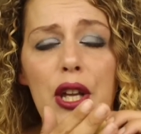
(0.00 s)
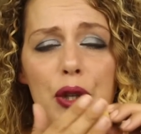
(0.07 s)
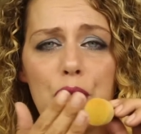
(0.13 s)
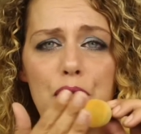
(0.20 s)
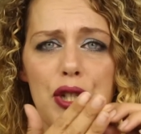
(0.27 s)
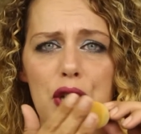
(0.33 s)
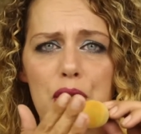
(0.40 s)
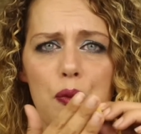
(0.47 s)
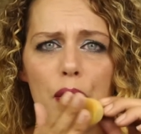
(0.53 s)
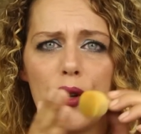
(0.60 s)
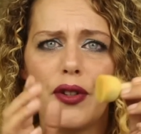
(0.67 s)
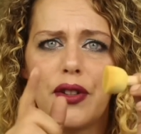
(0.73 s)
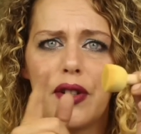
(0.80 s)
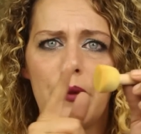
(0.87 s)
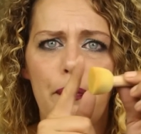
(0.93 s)
You just
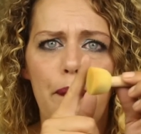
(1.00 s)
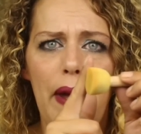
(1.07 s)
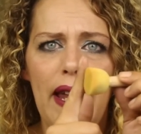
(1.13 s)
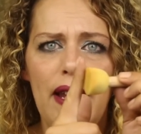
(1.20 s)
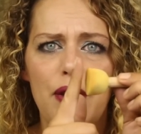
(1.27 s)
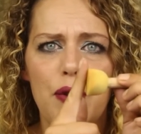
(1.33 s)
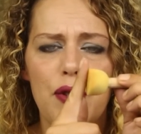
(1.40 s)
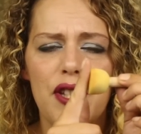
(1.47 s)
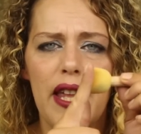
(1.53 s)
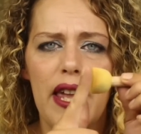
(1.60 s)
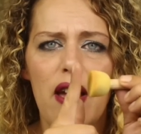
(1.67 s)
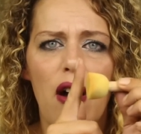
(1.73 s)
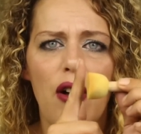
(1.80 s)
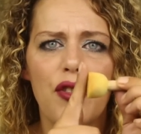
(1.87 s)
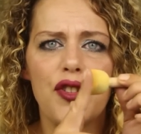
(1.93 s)
want the paint to
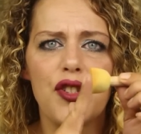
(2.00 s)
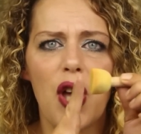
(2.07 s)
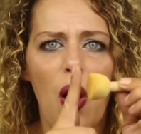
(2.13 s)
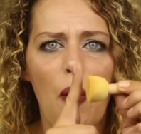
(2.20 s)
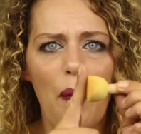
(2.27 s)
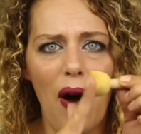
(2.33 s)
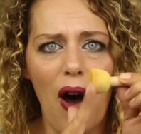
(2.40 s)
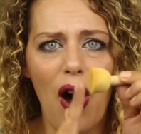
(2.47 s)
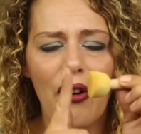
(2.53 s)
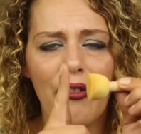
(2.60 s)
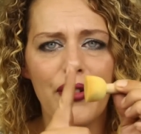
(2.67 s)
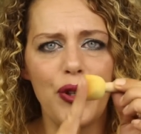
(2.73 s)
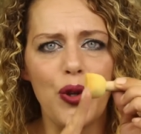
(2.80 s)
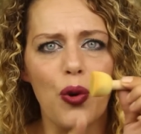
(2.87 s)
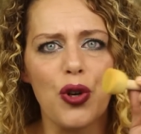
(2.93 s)
stay on top
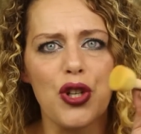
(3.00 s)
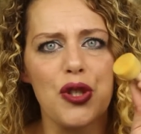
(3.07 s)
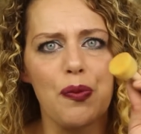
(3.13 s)
of your